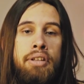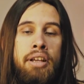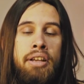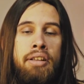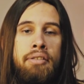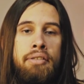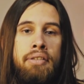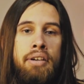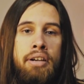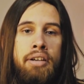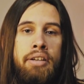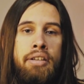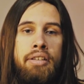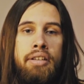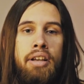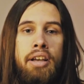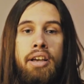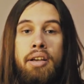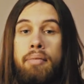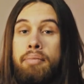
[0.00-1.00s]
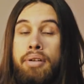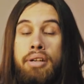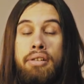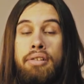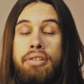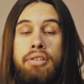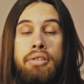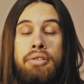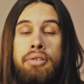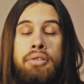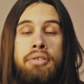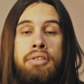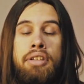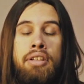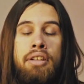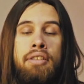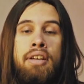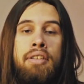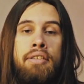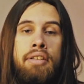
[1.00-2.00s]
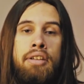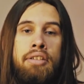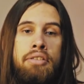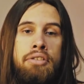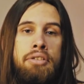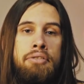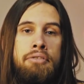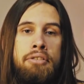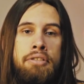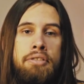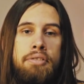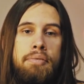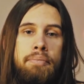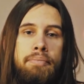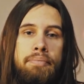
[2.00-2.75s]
health card, probably you don't need another insurance.